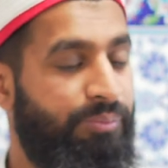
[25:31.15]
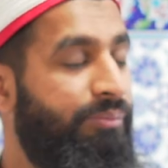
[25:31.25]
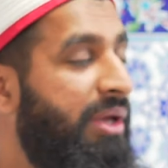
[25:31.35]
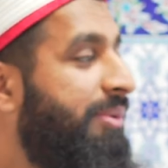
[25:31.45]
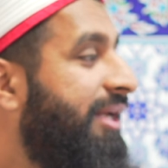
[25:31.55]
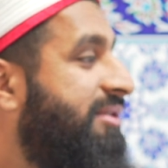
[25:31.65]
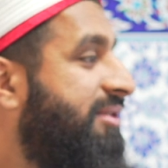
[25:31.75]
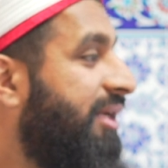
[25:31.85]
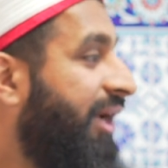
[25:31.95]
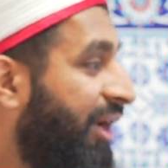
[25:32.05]
Maybe it's
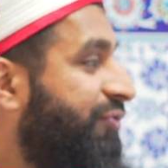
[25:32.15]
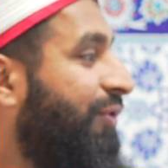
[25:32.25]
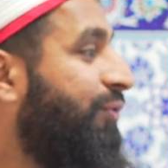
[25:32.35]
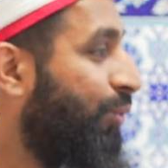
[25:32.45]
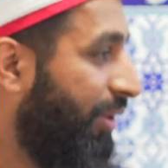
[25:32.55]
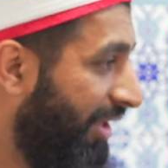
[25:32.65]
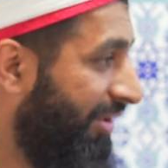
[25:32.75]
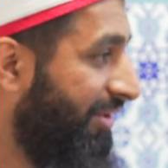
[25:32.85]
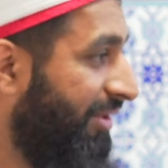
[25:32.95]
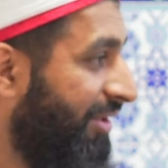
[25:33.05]
the hifz of the
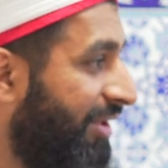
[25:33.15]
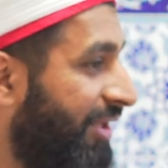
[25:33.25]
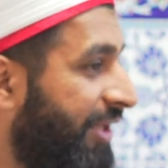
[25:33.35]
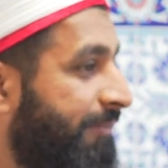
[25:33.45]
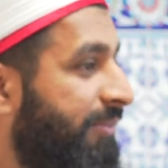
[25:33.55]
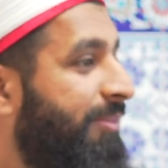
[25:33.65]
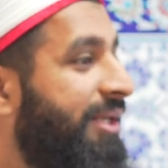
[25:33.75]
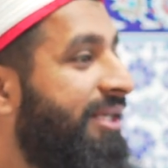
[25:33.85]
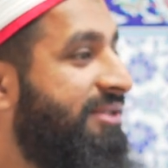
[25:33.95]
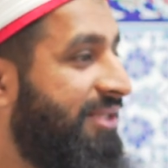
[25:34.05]
Quran. Maybe
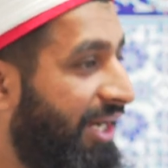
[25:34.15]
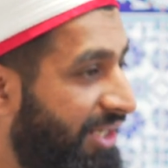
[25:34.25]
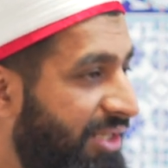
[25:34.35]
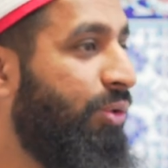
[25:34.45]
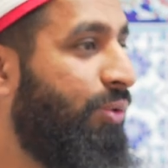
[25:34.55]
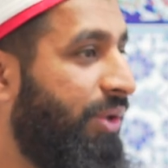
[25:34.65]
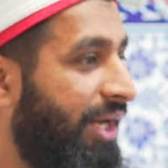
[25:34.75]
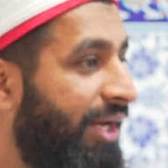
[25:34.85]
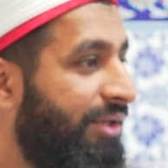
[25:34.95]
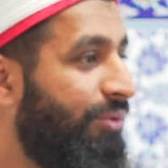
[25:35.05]
it's ta'limul
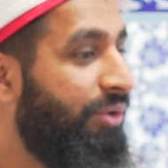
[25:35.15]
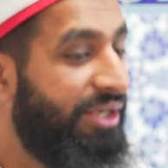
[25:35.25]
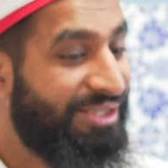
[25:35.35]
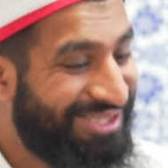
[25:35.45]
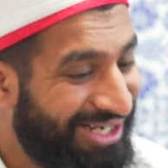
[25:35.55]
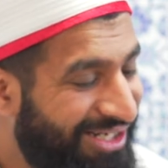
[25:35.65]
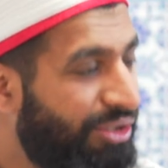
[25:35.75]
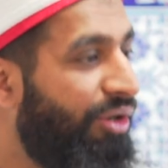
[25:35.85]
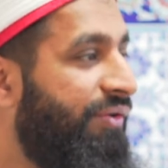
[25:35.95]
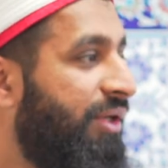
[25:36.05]
Quran,
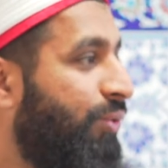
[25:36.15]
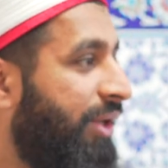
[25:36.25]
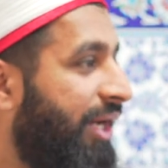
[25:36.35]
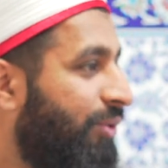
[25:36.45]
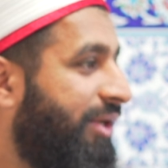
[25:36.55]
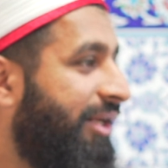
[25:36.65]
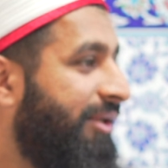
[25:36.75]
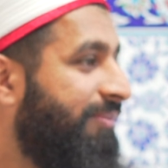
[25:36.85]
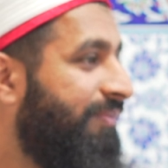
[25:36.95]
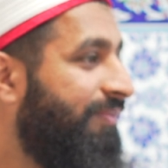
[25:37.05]
understanding of al-Quranul
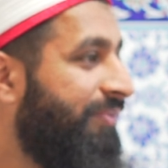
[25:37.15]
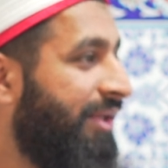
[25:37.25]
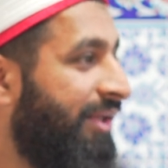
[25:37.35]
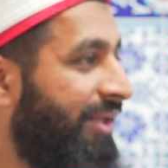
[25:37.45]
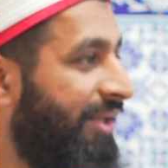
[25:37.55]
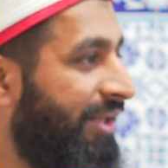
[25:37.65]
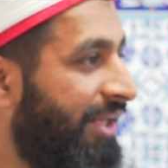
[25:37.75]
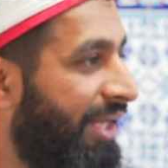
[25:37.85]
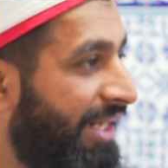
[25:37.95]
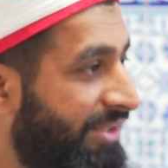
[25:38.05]
Kareem.
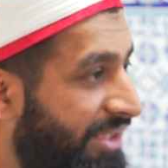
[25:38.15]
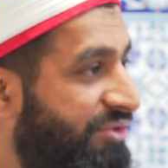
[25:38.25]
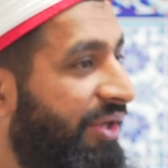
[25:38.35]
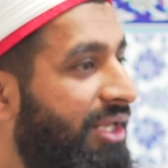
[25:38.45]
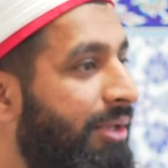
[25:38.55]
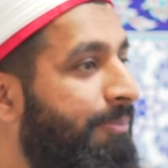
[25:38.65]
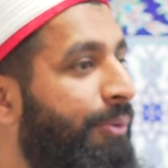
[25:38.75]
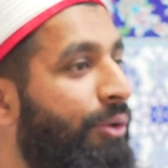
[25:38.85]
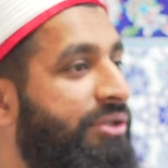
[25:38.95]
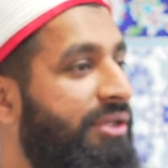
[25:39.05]
And it's very
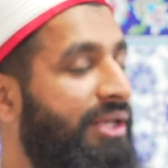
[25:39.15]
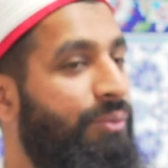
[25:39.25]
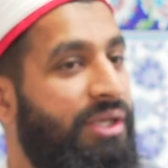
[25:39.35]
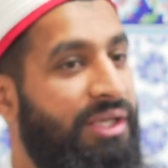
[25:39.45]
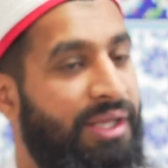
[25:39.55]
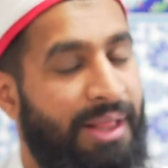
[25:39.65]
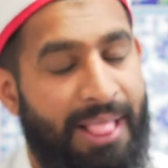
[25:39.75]
important that we